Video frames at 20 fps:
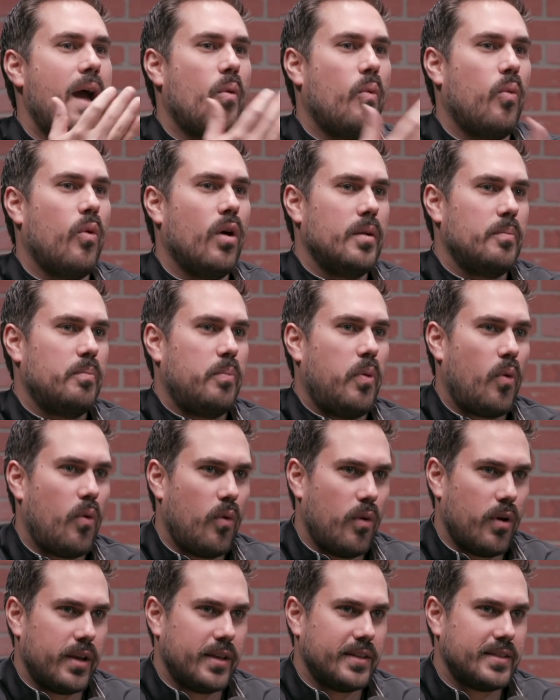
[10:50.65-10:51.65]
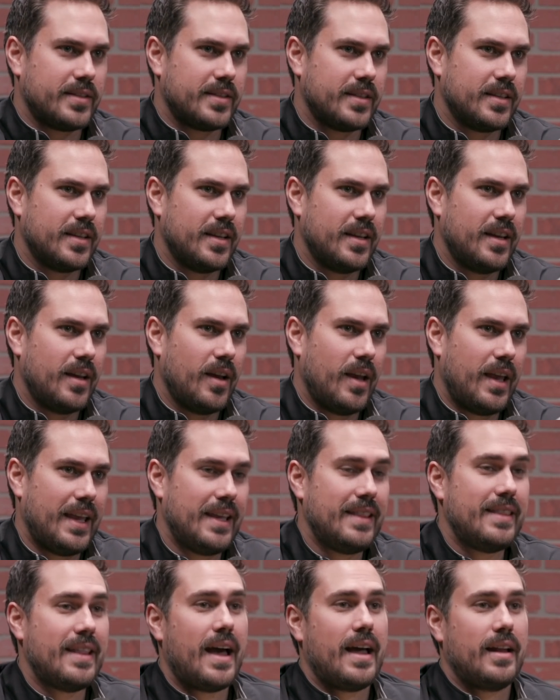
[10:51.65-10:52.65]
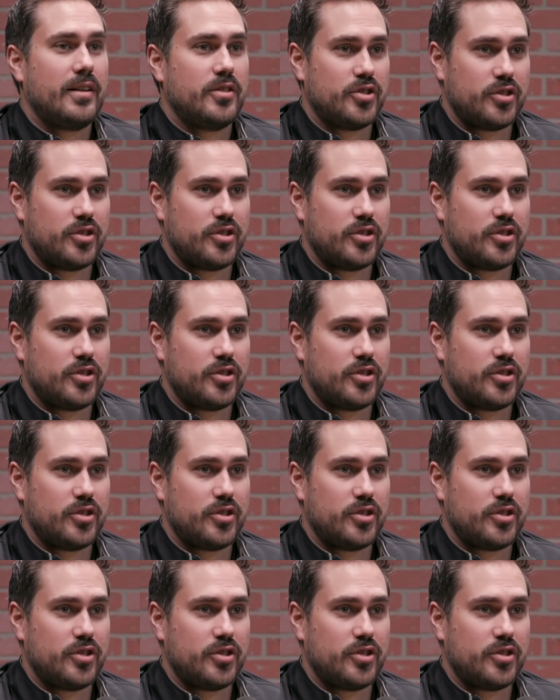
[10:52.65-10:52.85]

at what point in that